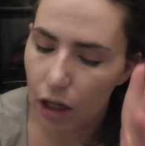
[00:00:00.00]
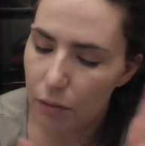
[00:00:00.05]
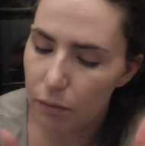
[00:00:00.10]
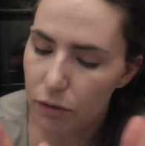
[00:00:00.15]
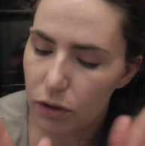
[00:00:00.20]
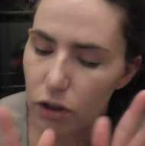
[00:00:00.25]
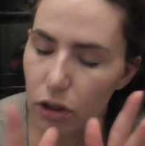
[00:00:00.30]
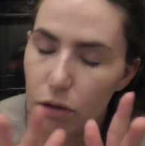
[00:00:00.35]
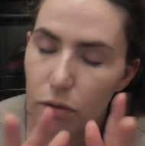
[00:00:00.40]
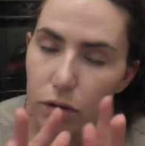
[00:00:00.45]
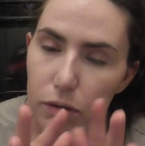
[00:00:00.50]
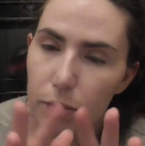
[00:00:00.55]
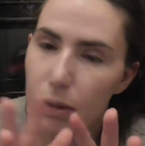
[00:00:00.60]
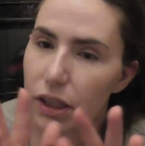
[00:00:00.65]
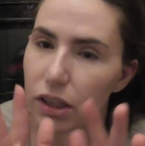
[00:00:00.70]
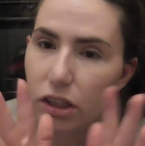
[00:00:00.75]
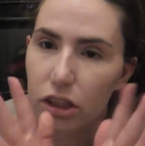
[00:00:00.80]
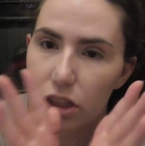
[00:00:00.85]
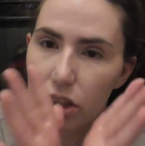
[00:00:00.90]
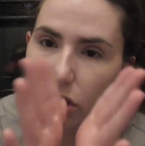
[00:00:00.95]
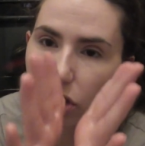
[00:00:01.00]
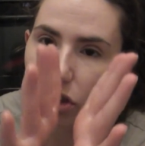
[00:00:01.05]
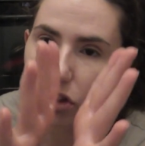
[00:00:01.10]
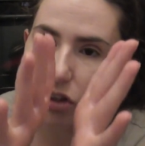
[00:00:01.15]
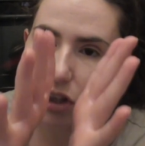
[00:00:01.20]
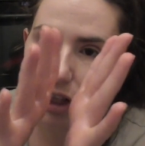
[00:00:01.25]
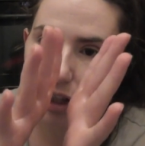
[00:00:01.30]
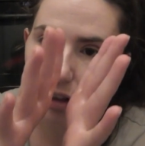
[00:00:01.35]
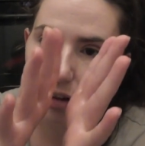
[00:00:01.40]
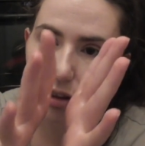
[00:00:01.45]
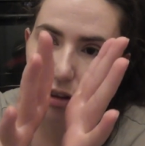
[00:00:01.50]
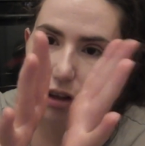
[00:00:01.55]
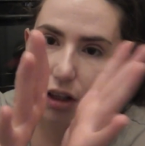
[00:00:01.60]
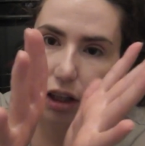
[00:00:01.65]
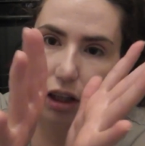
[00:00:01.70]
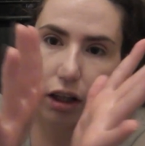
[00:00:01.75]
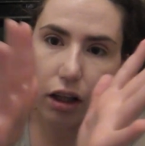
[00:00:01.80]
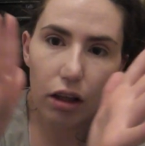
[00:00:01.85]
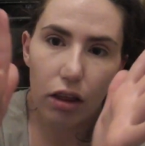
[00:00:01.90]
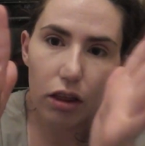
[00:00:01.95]
So it was basically just
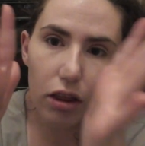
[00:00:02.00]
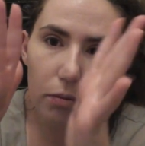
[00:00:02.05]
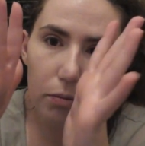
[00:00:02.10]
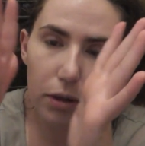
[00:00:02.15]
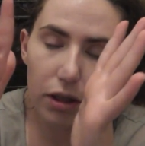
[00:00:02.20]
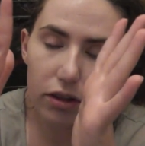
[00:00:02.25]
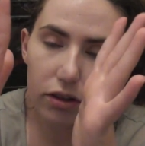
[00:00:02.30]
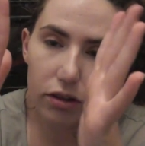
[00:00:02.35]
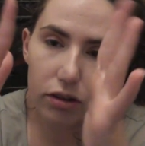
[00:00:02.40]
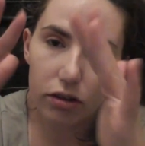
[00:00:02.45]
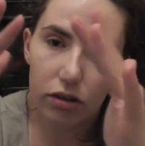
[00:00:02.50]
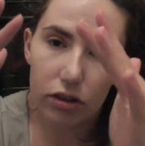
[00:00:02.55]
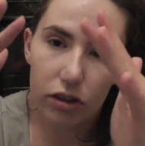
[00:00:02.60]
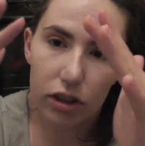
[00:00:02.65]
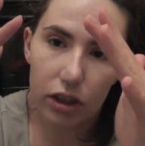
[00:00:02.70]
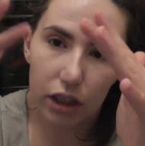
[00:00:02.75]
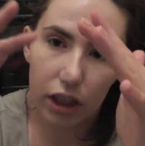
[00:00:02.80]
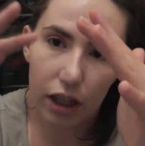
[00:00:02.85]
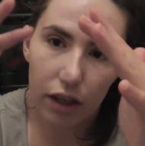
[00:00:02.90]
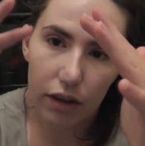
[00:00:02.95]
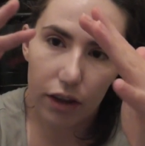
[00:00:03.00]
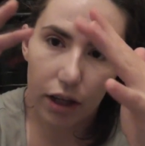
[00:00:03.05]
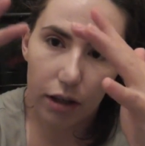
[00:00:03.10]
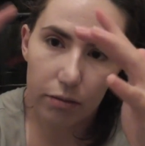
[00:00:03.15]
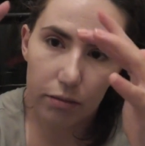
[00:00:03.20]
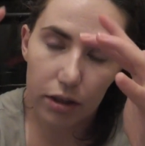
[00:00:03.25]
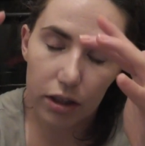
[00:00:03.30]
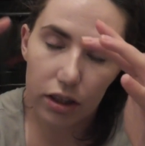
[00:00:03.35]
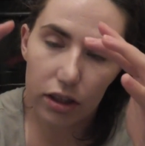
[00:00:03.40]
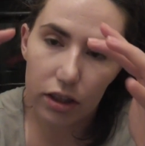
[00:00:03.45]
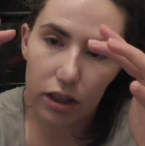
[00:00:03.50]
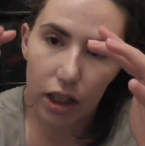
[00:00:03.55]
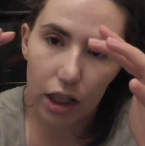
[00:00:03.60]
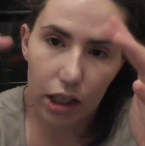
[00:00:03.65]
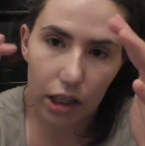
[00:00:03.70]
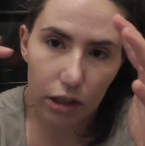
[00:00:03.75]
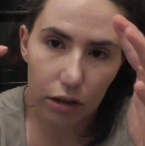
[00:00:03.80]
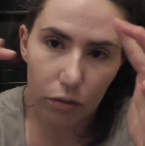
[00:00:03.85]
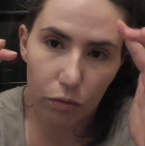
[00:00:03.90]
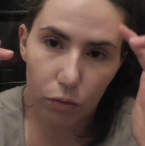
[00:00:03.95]
strengthening the muscles to get them to
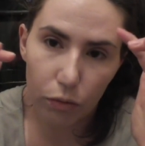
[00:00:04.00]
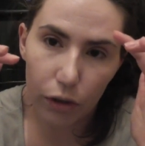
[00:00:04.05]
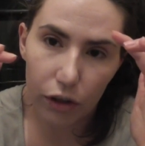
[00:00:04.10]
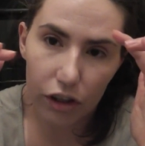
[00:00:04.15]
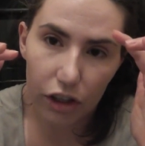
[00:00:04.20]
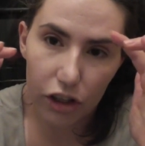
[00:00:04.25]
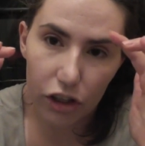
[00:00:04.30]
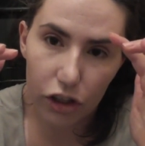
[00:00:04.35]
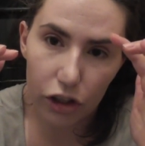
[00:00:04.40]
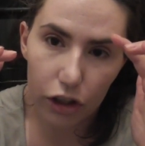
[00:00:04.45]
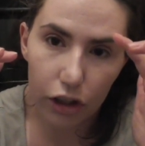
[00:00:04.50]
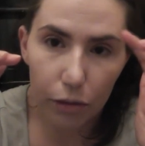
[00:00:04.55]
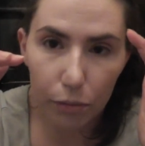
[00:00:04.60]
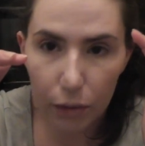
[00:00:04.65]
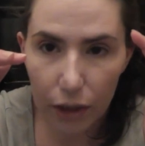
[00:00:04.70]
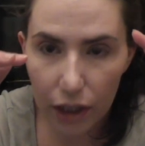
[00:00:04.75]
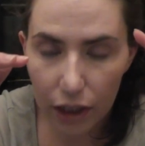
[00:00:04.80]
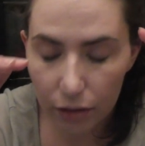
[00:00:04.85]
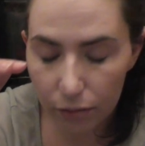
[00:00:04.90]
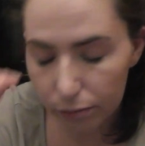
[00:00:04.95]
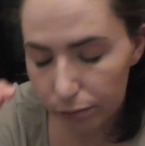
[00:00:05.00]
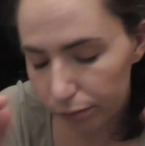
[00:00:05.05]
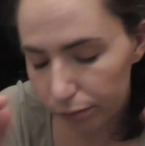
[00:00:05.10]
stay where they should be.